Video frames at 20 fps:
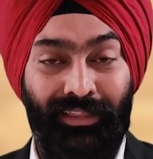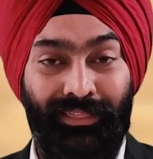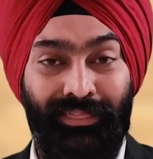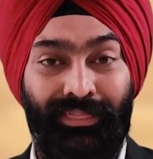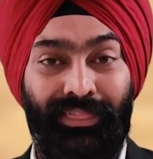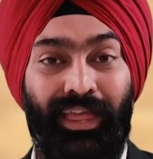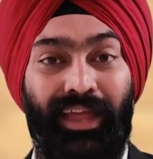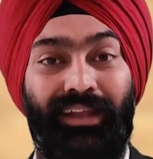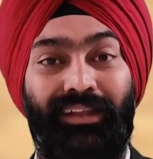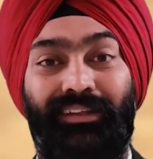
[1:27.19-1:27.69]

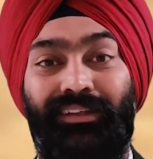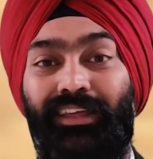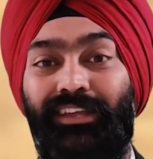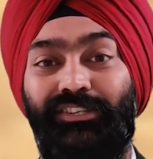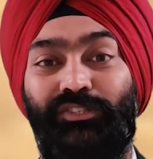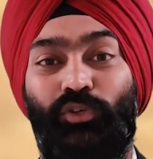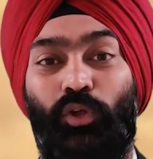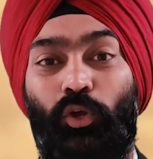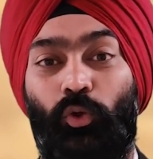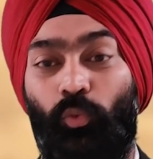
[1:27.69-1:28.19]
that
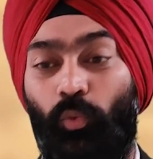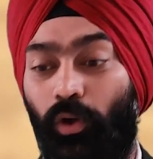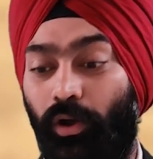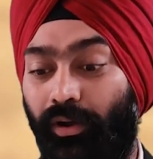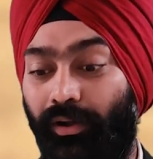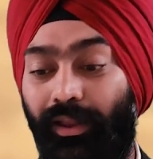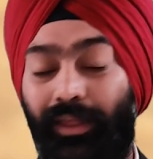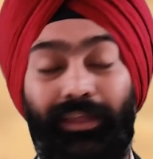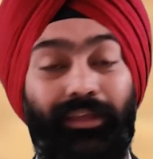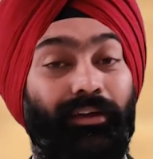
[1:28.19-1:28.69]
does not
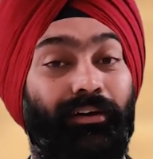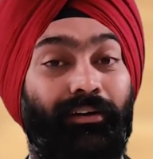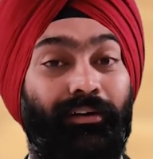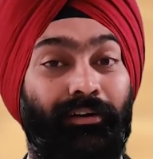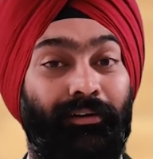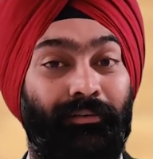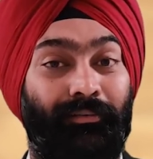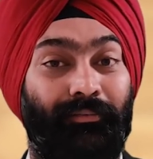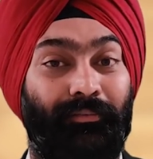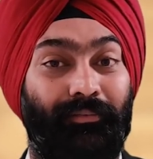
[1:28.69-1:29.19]
work like
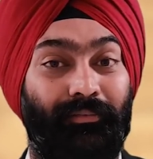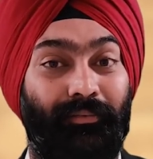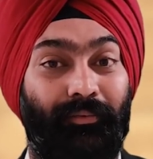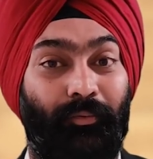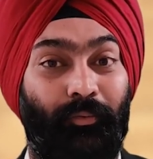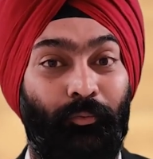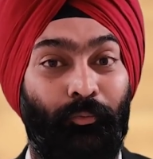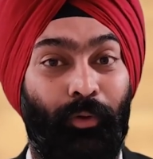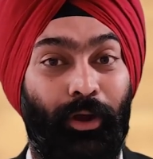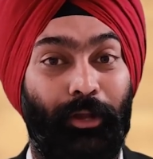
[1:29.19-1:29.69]
a
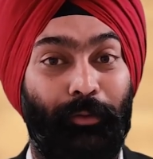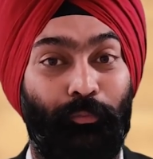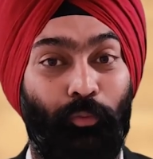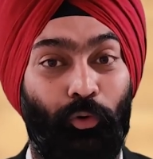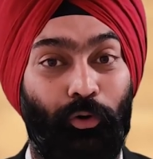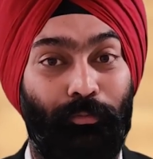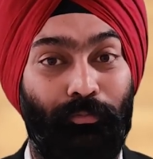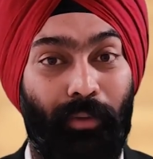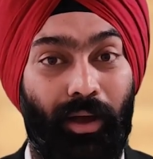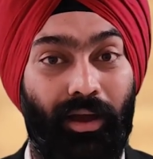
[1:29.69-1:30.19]

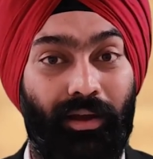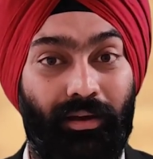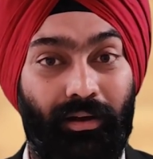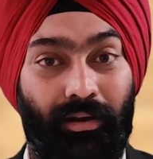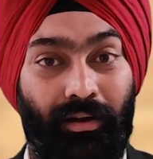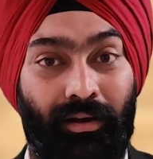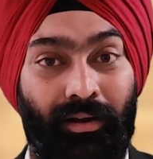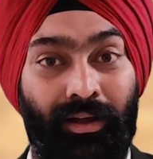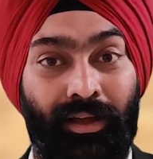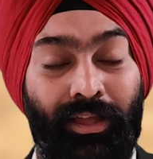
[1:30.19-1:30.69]
whiteboard
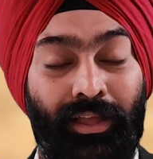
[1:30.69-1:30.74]
marker.